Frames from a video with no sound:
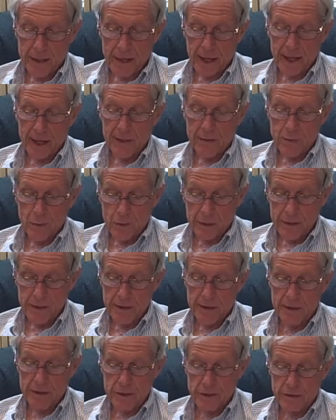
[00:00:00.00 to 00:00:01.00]
and
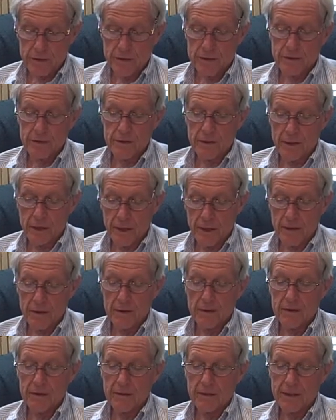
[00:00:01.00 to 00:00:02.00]
we should
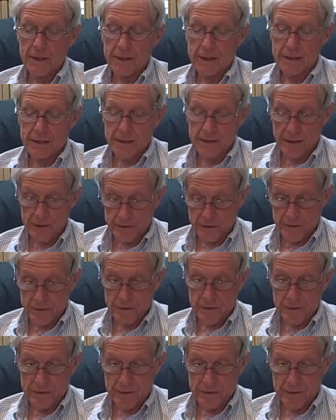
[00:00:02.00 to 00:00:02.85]
all listen.